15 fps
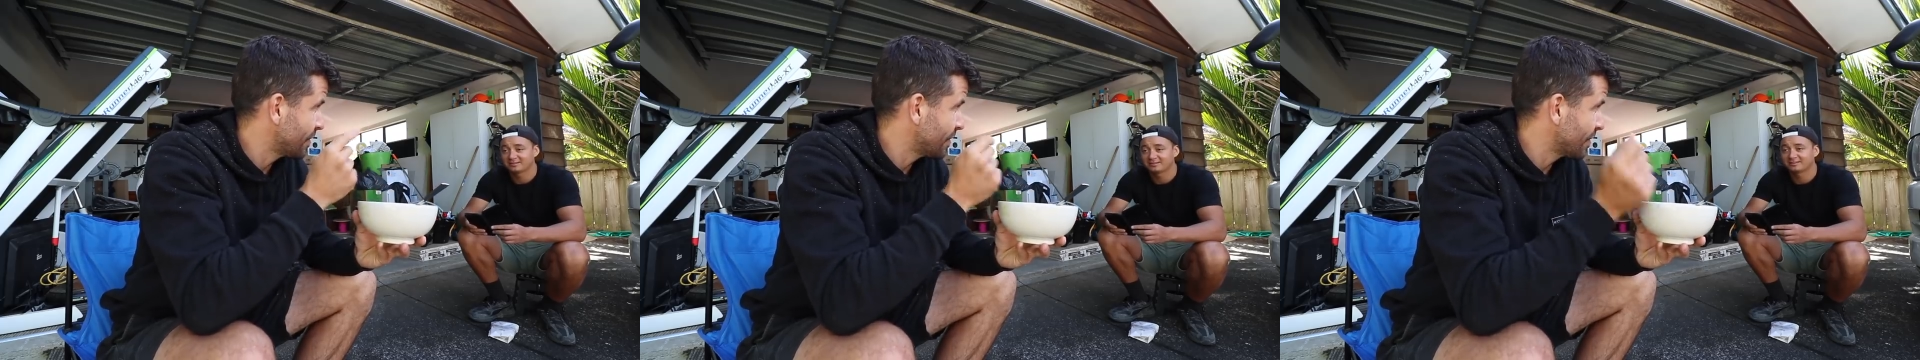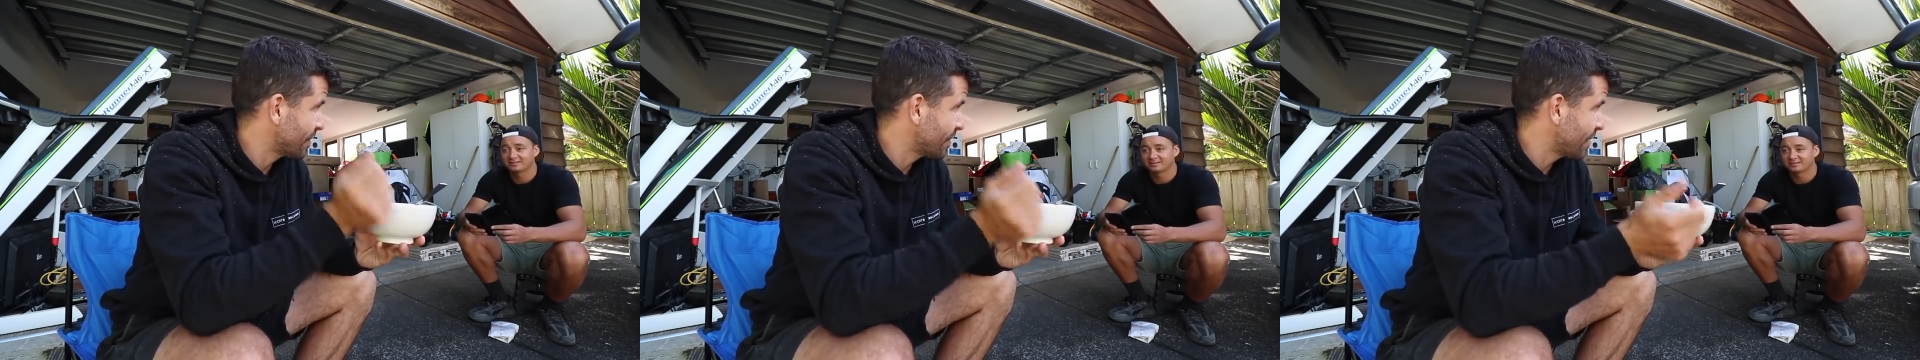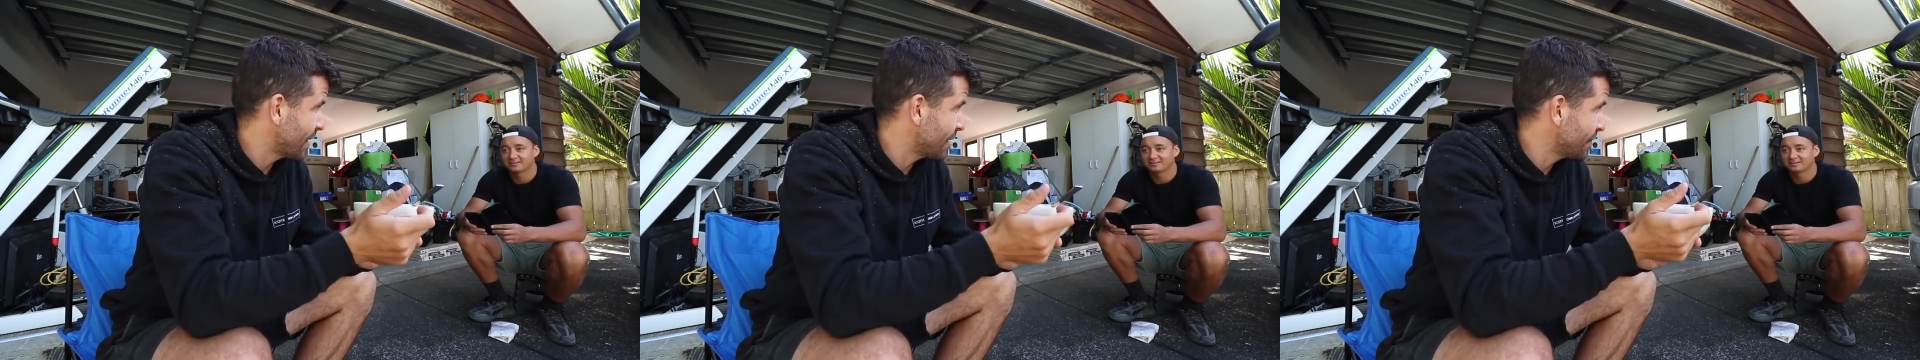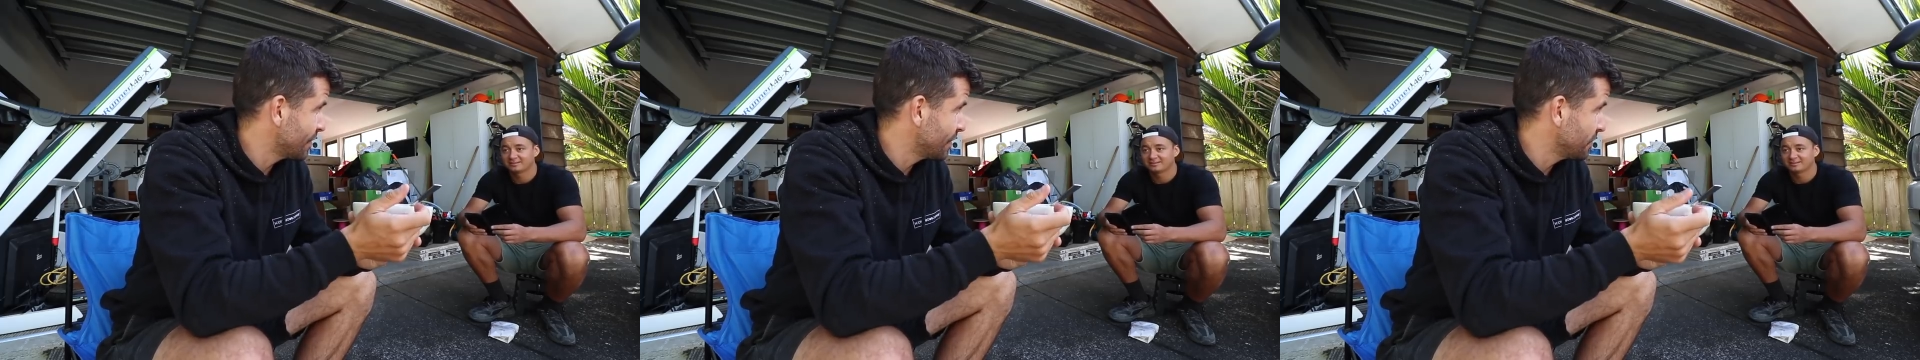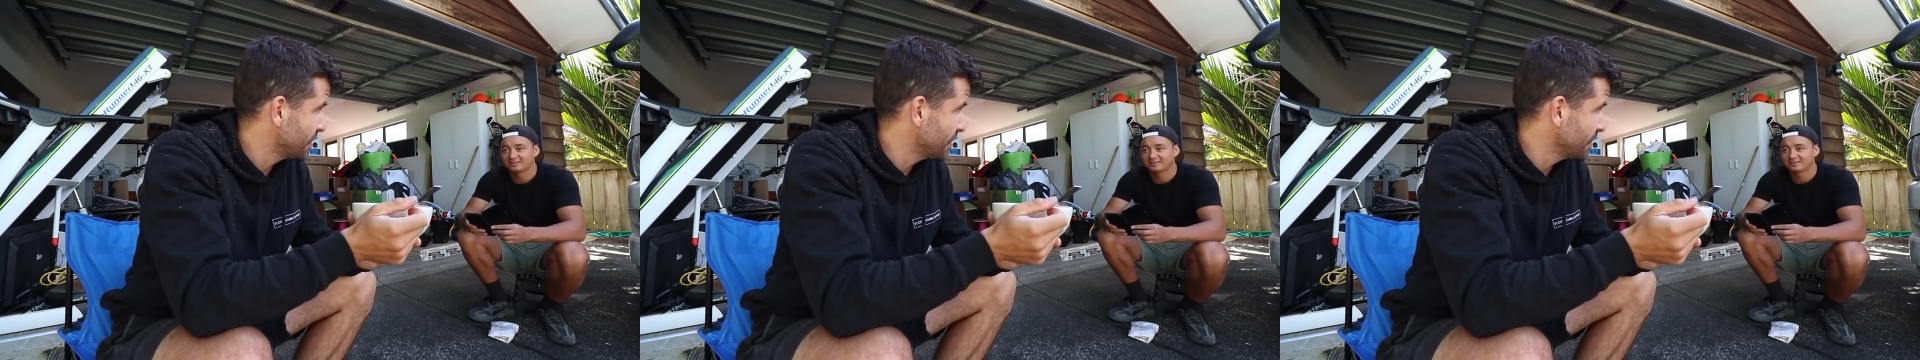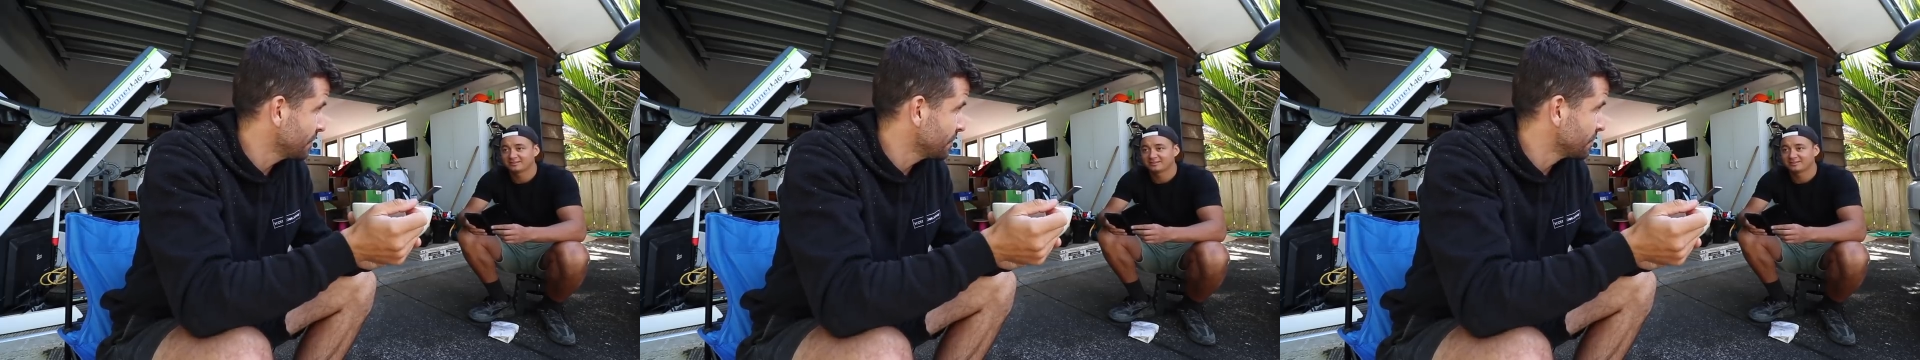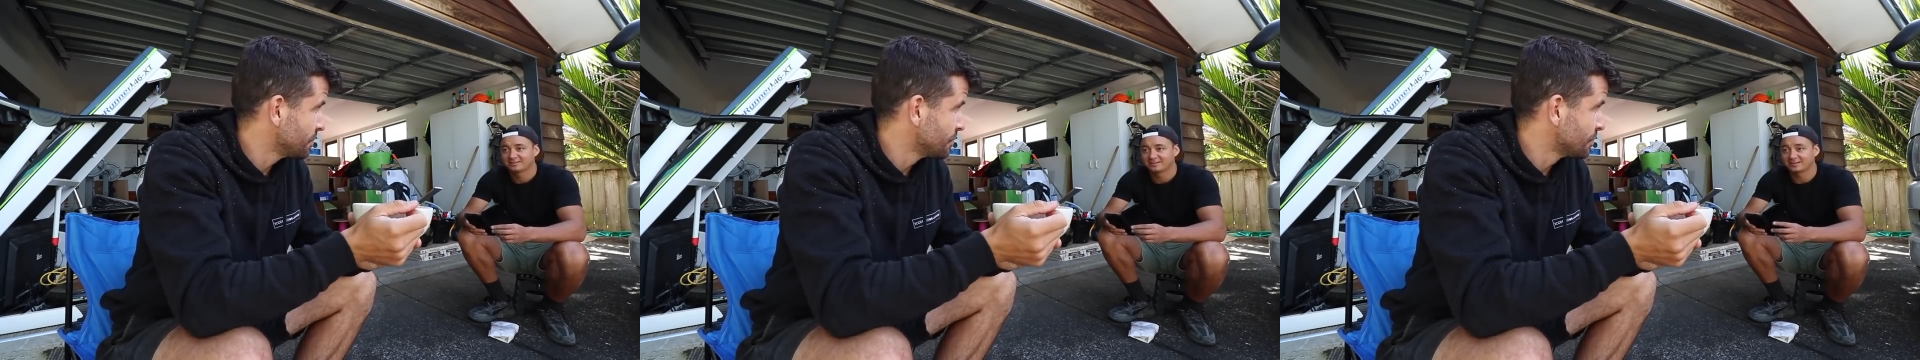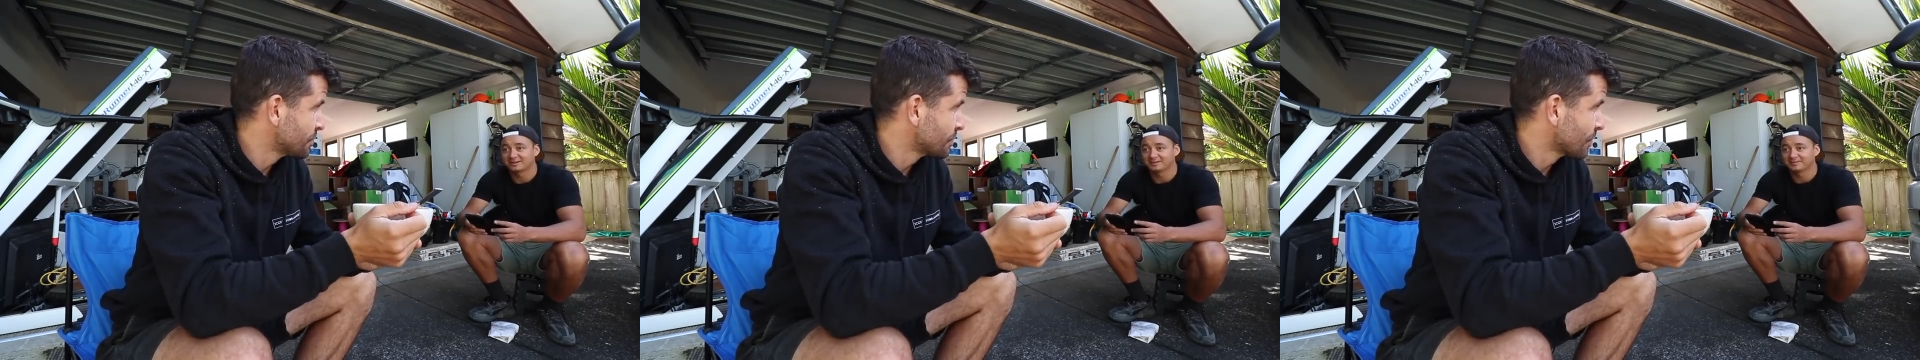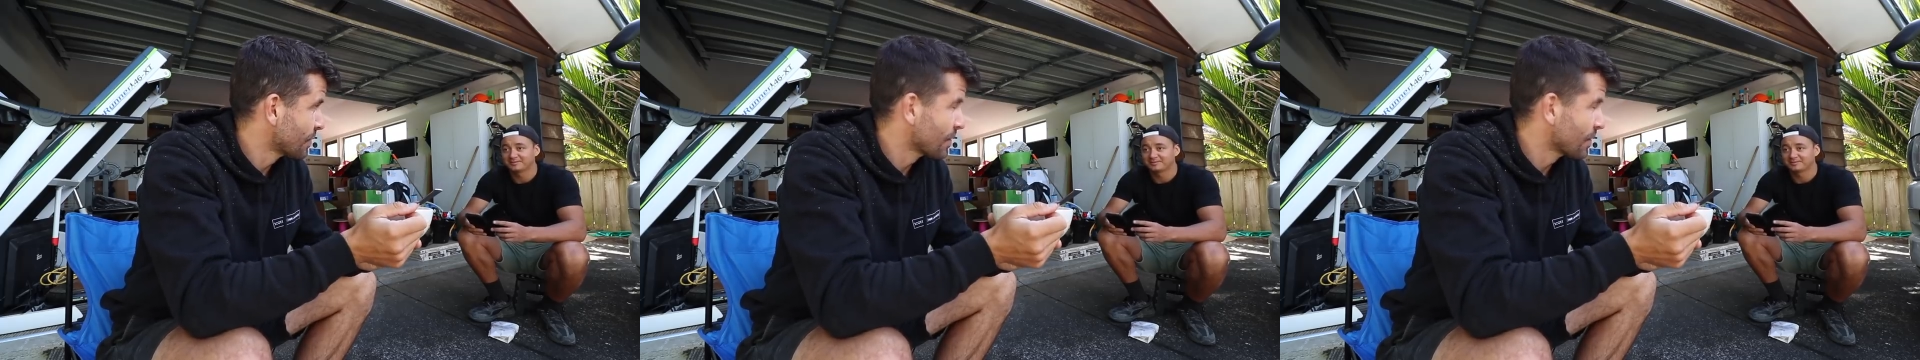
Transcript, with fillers: in this town and everything? Yeah.